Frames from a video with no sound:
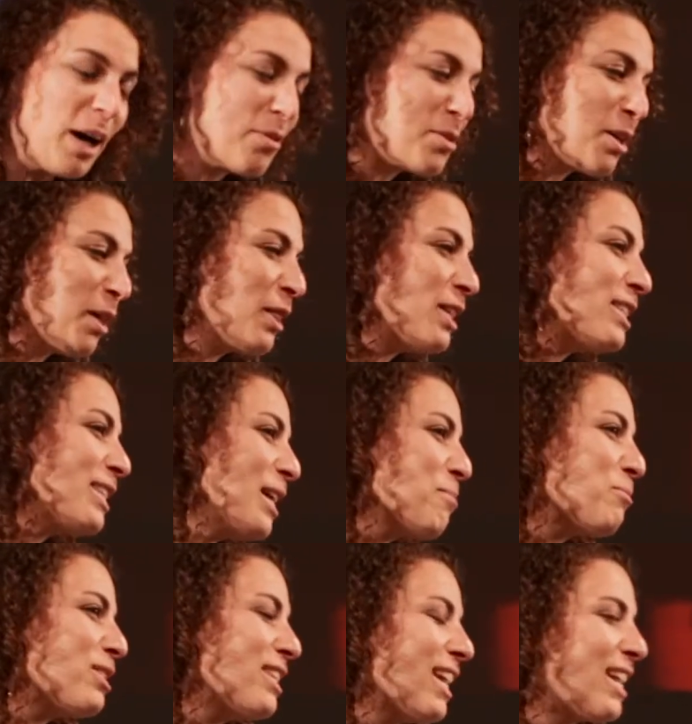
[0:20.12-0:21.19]
I was on this
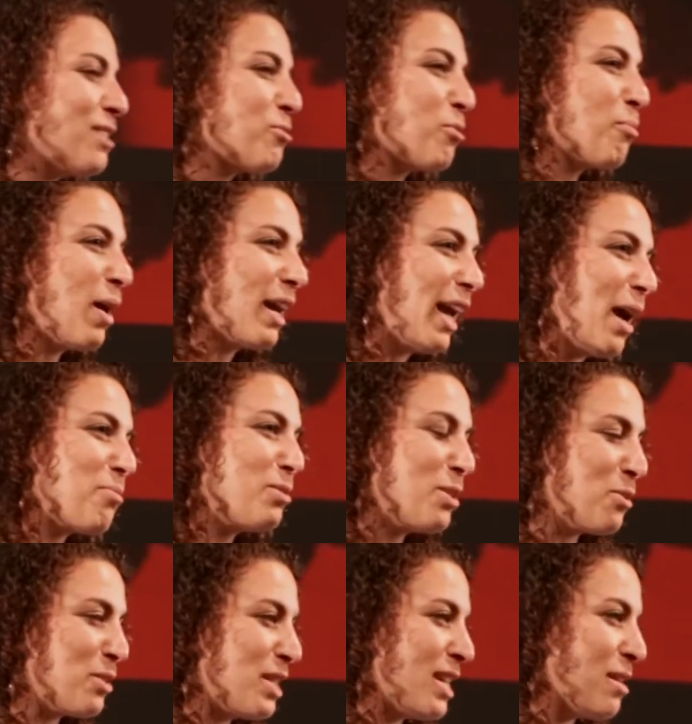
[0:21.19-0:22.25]
same stage with my
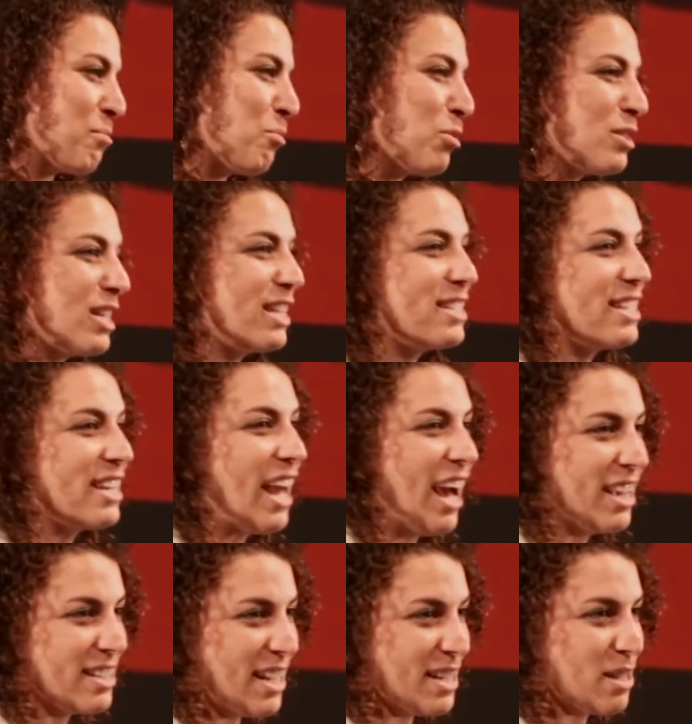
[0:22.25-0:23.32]
Capstone team presenting
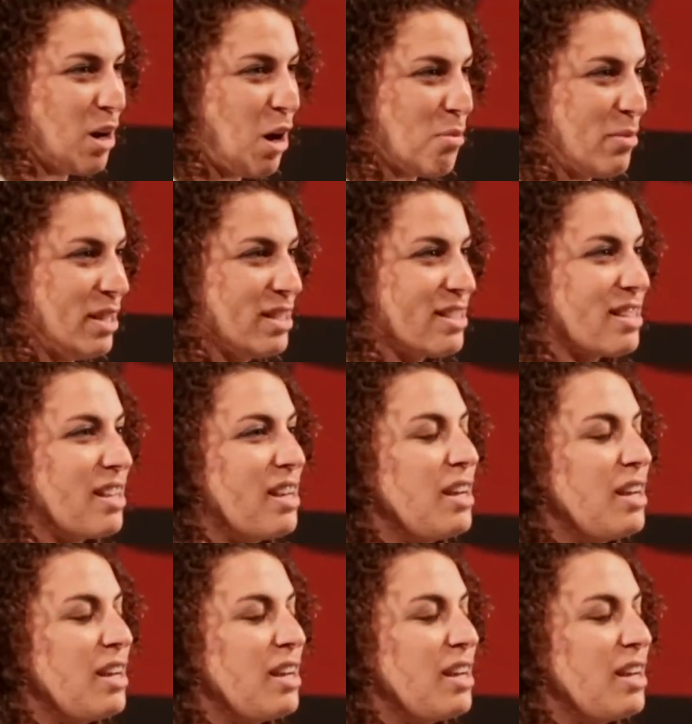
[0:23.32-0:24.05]
Access Commons,